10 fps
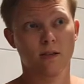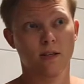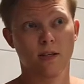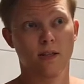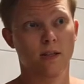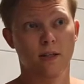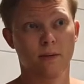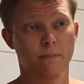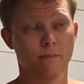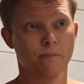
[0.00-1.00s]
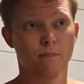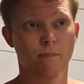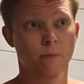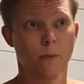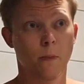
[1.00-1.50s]
uh,
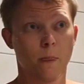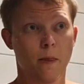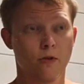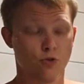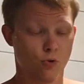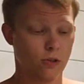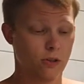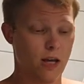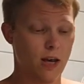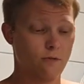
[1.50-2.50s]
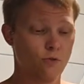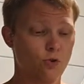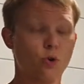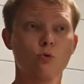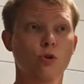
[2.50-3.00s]
salt. I have
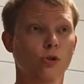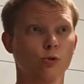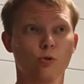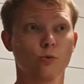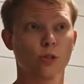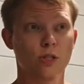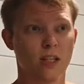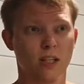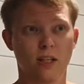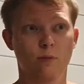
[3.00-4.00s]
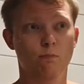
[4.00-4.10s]
no clue what's in it.